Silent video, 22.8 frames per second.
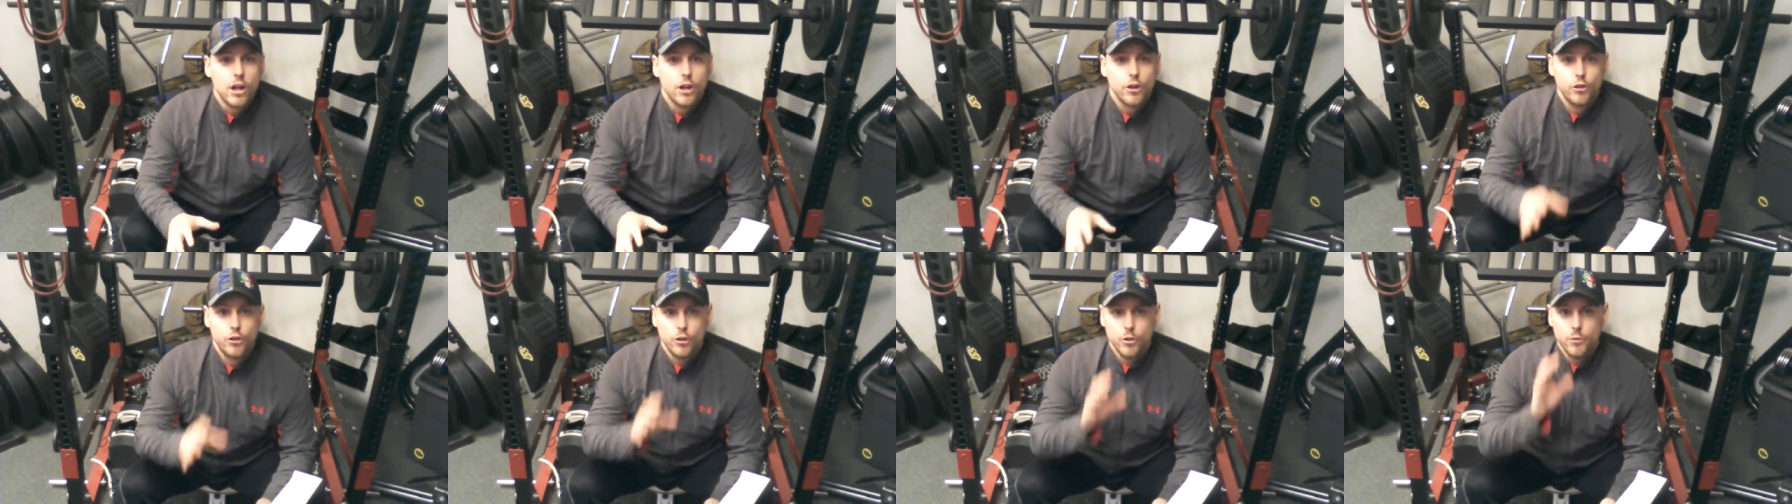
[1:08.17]

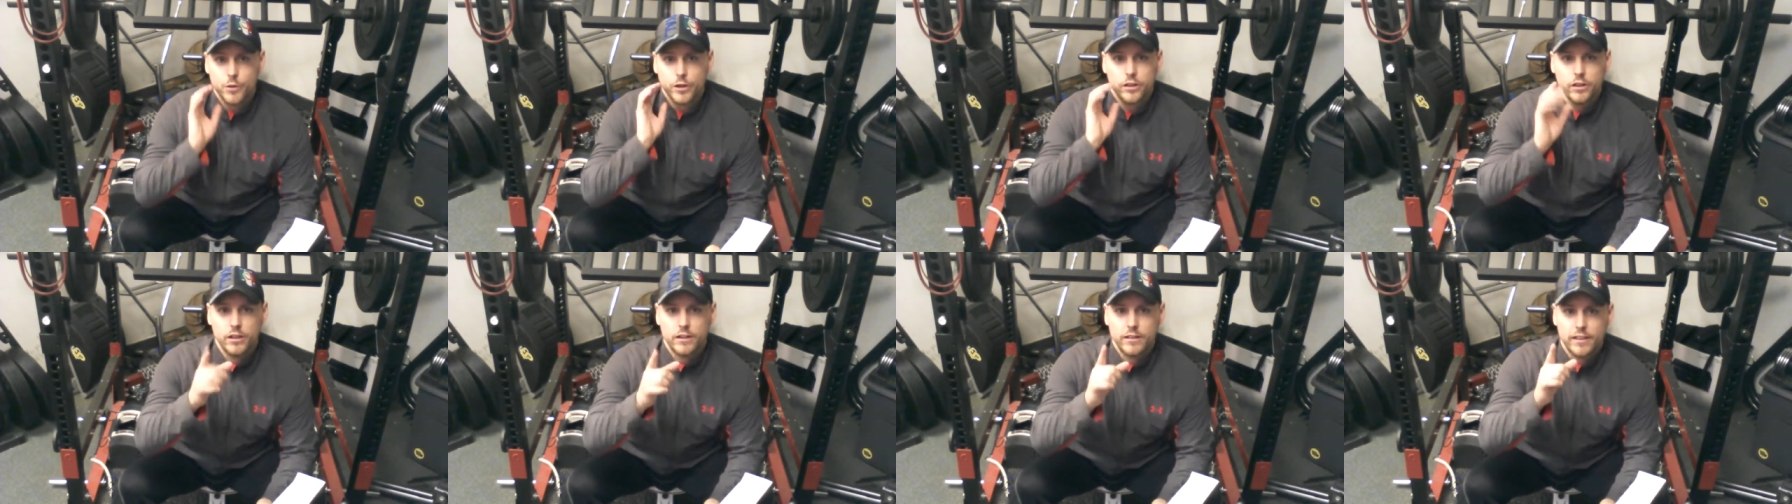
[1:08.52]
you
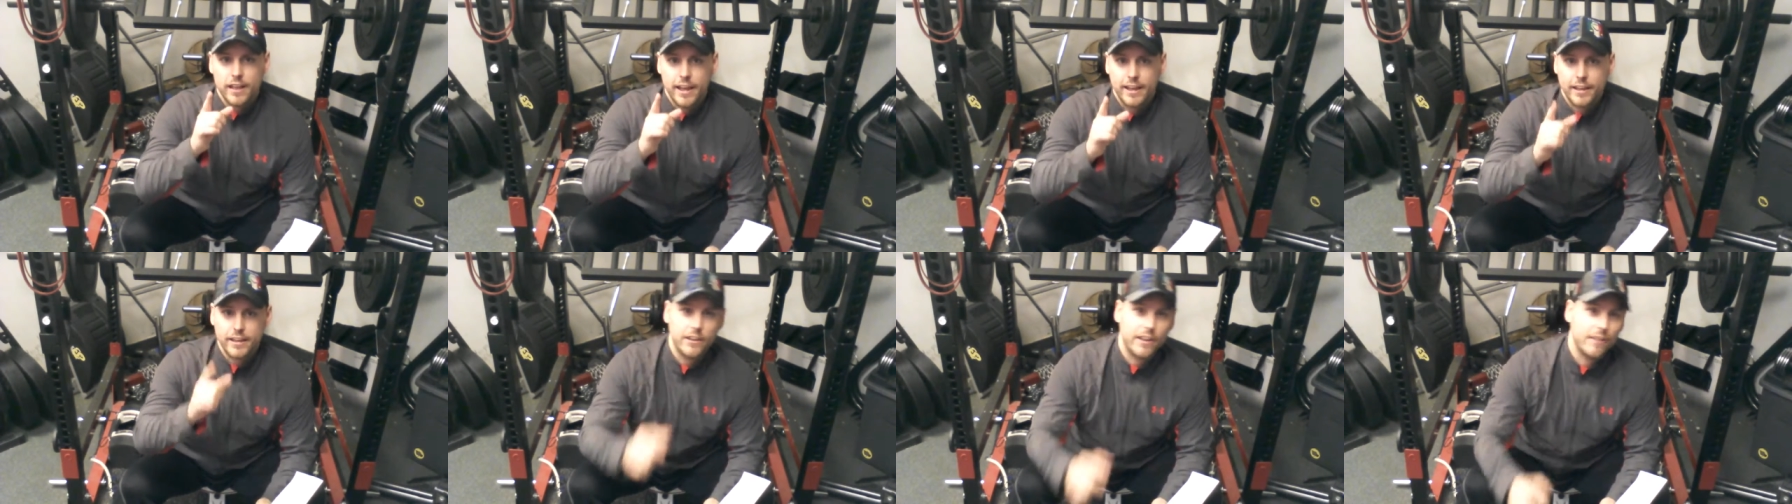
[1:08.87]
would look
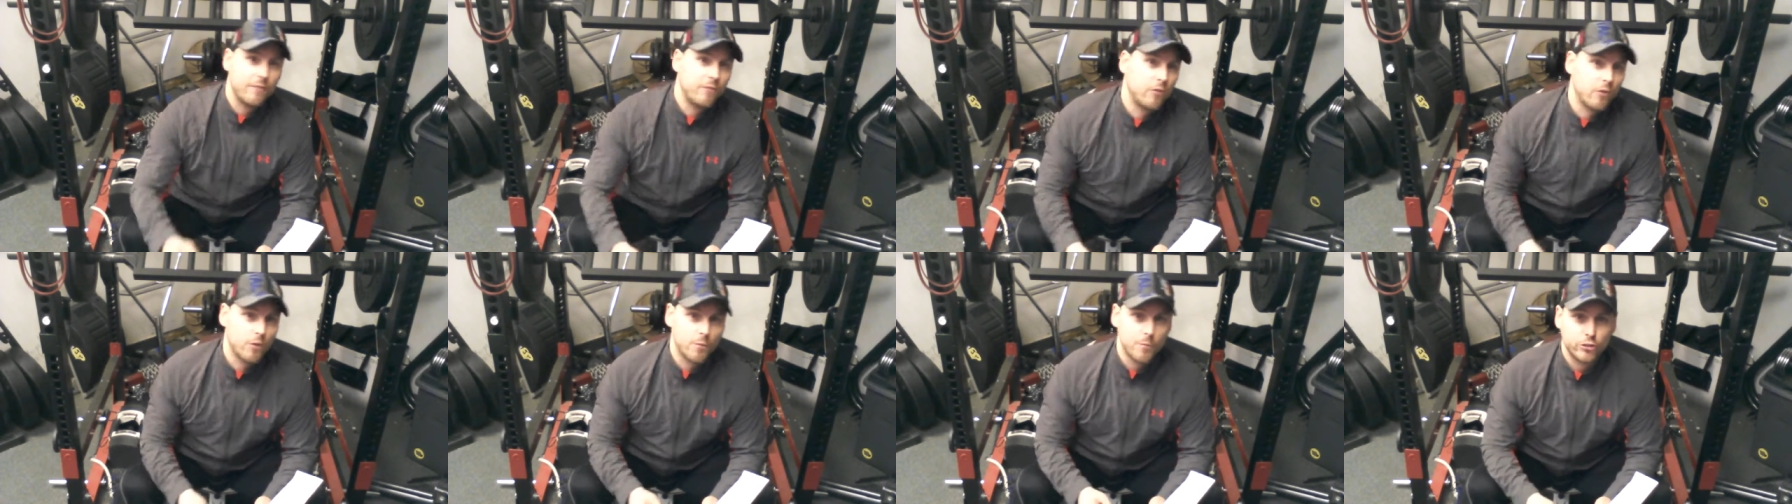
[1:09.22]
like an
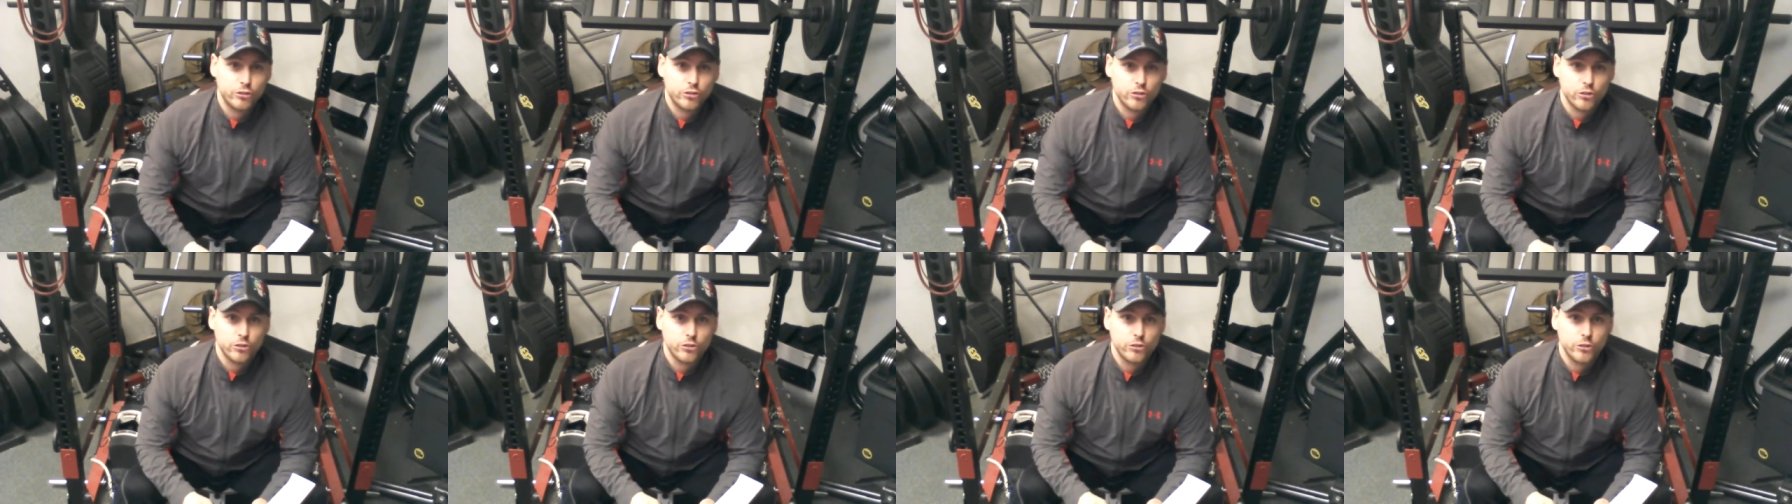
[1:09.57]

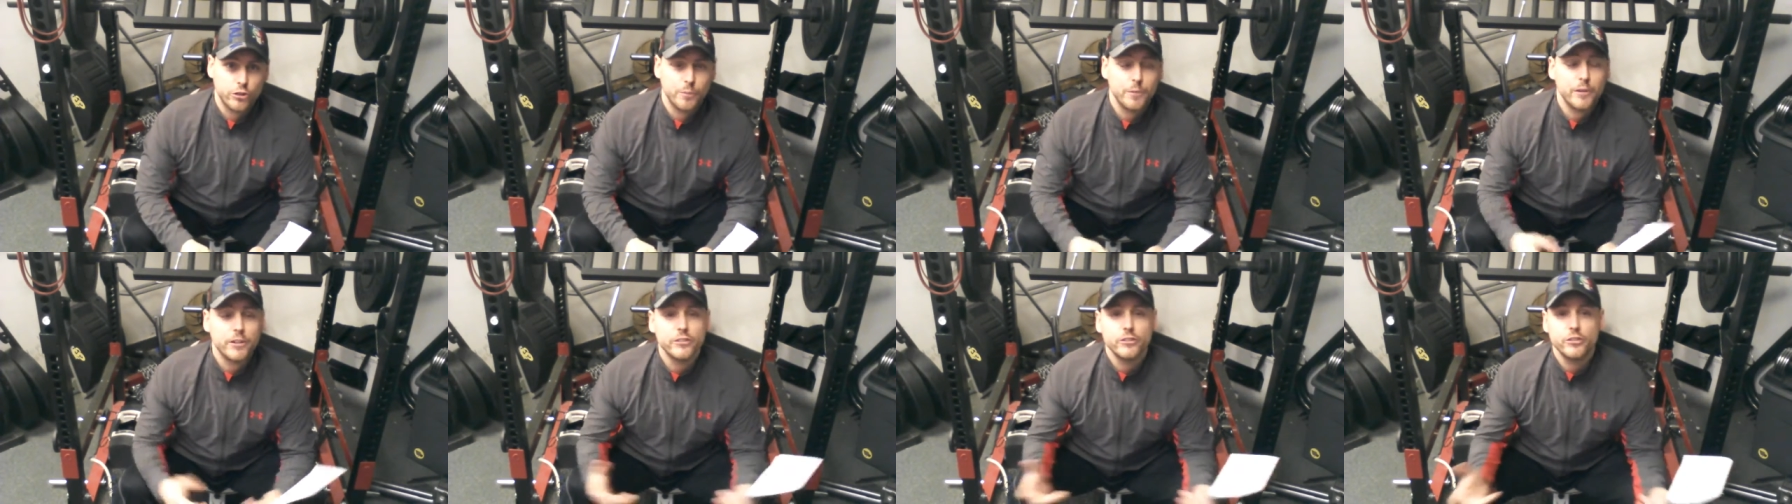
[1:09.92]
infomercial
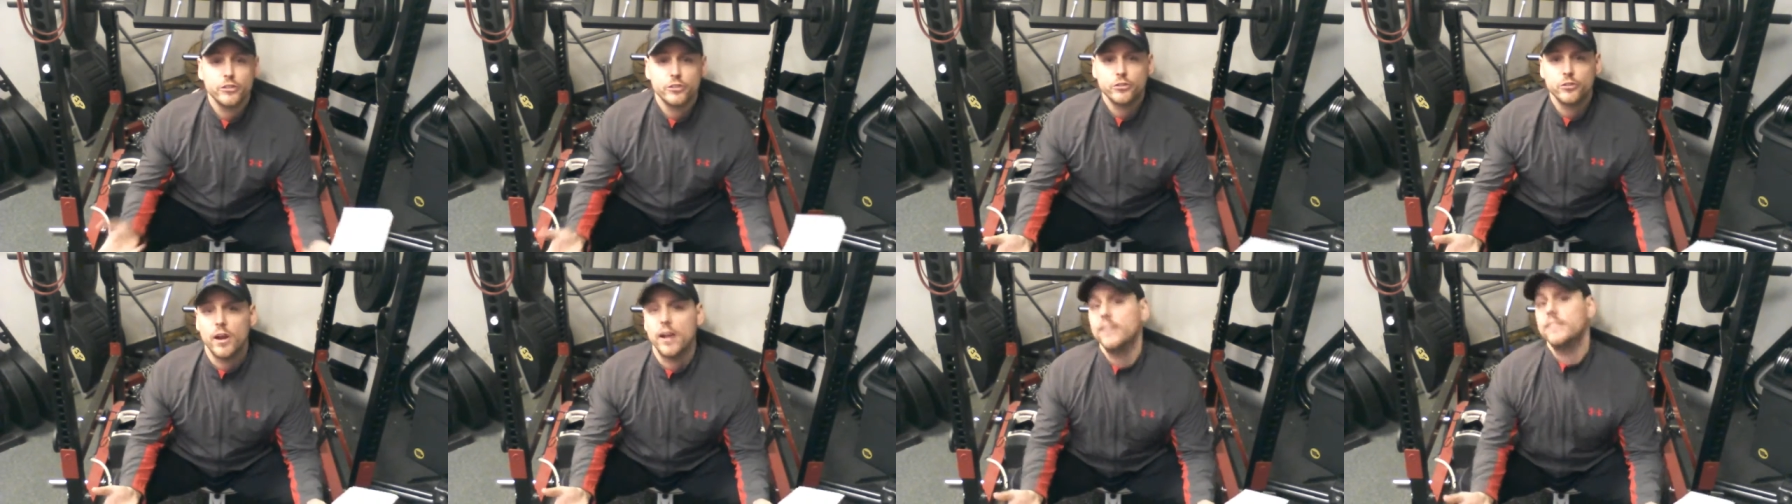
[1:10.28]
too, because
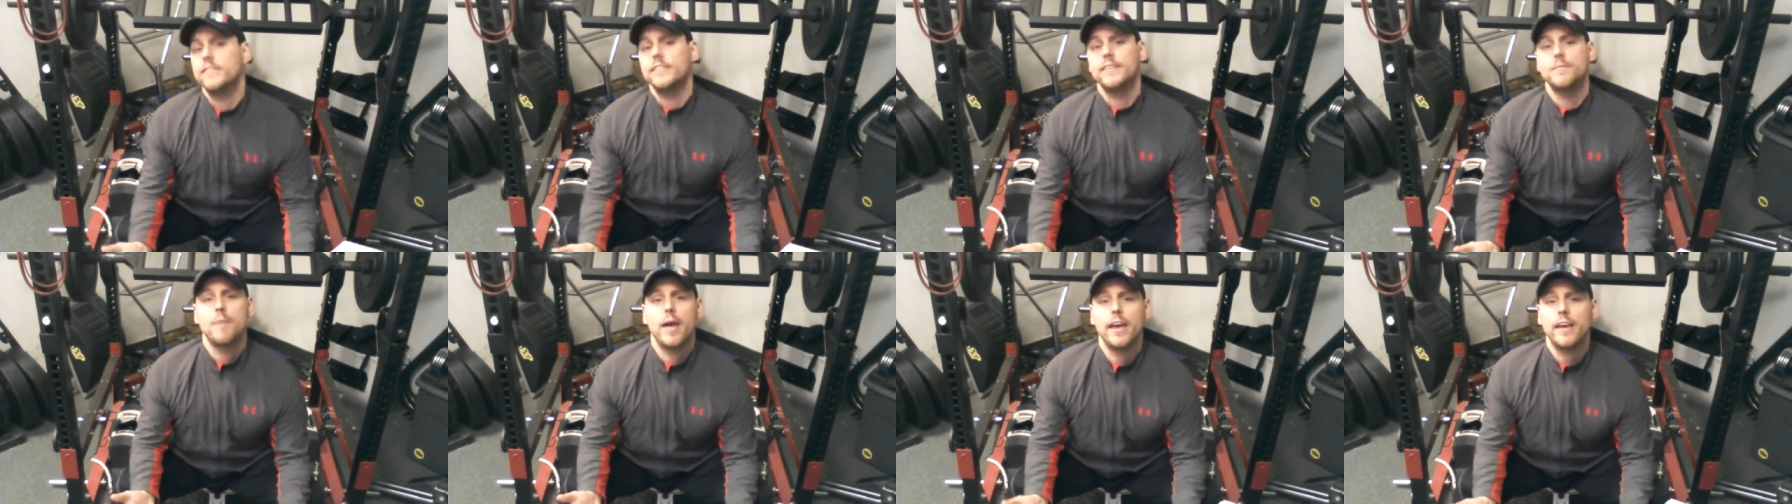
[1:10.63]
you're trying
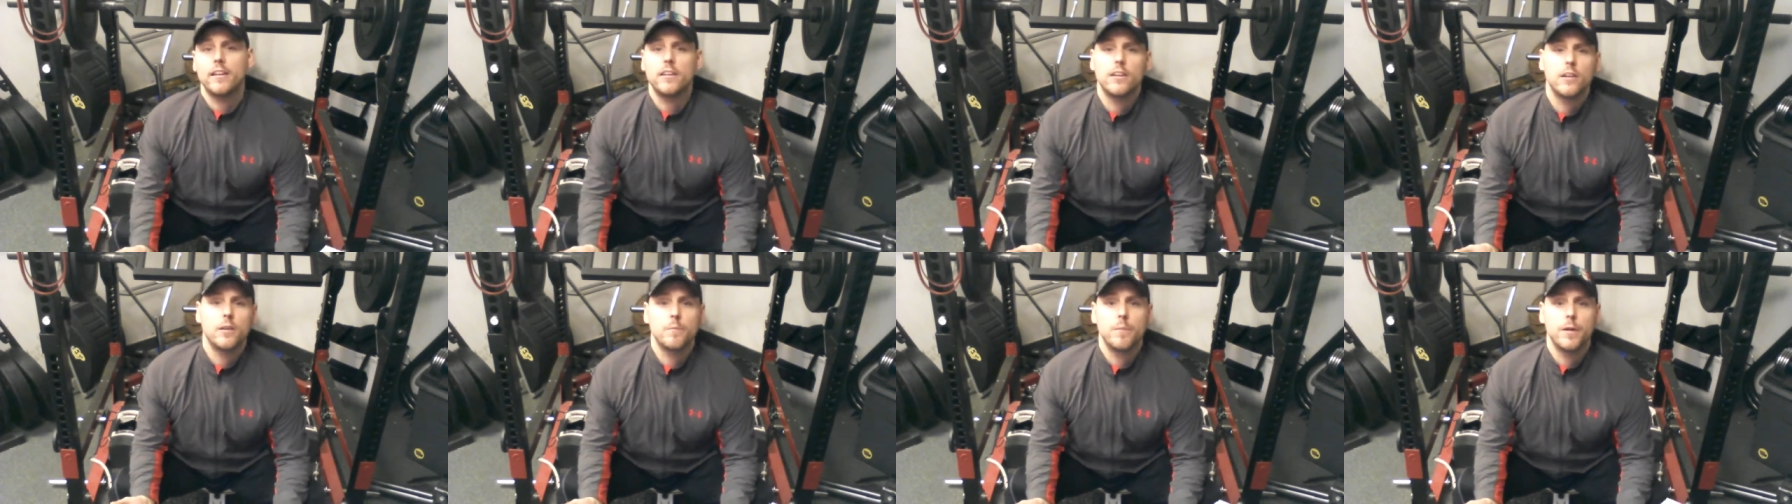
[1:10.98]
to make
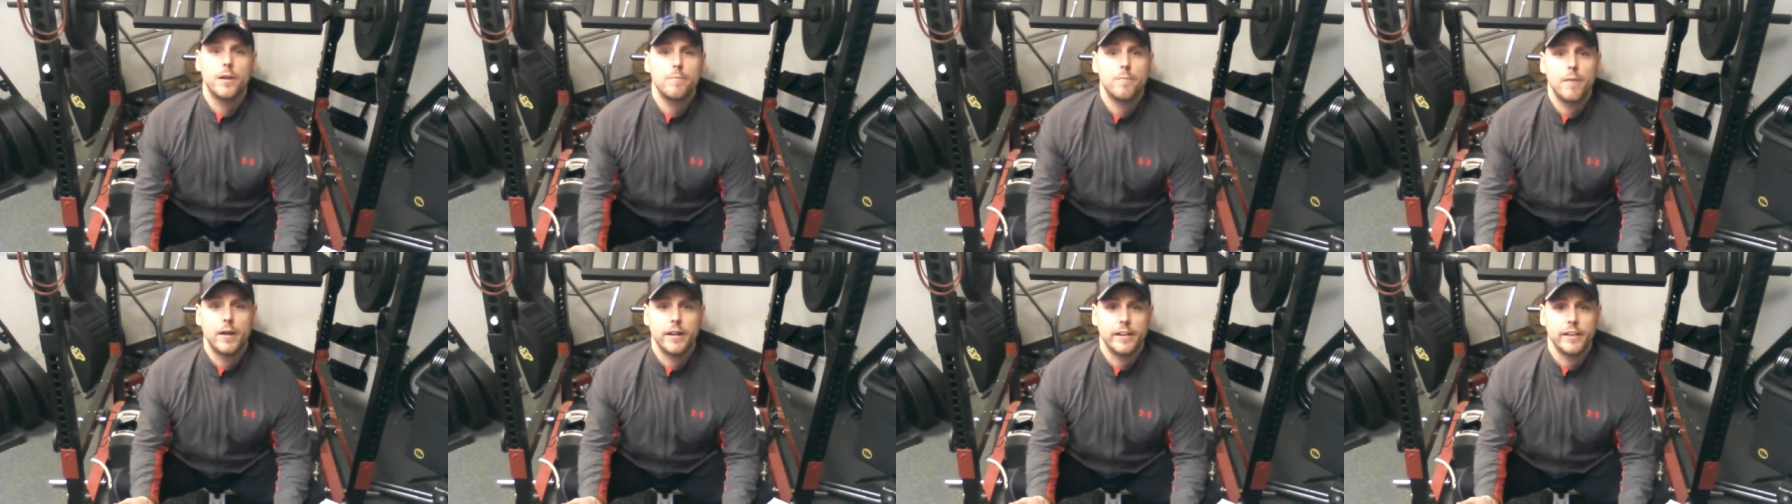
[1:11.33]
a little bit
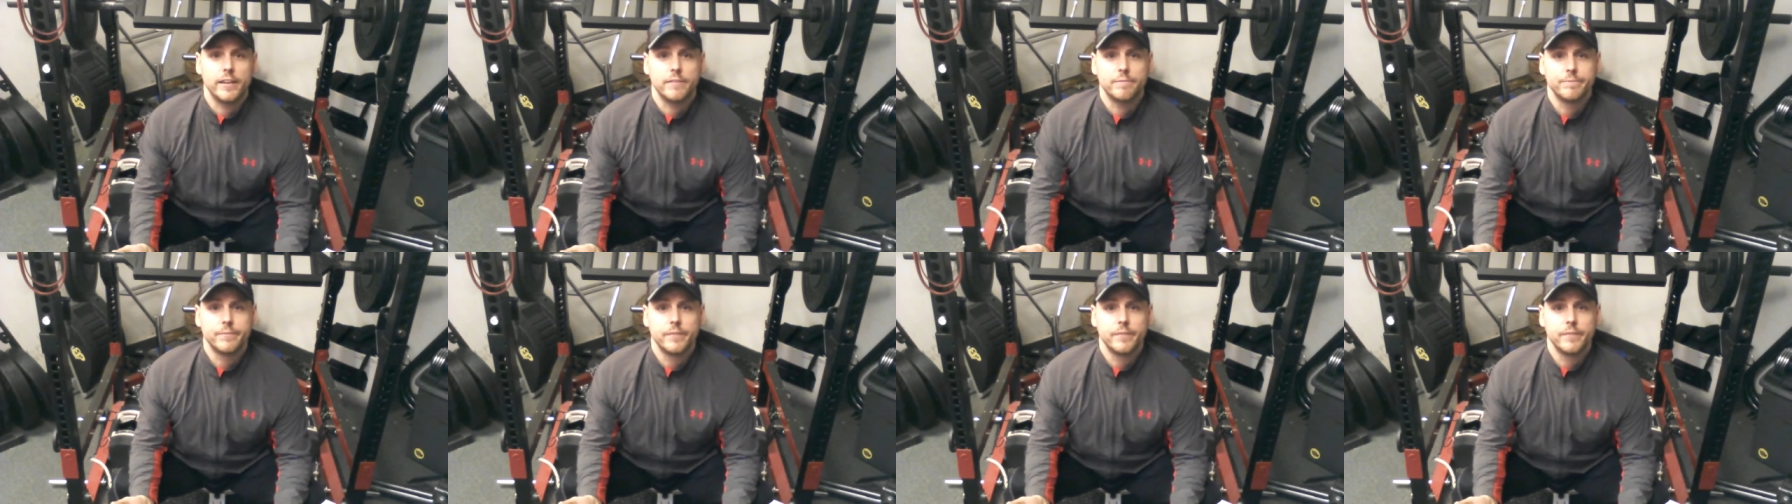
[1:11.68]
of money.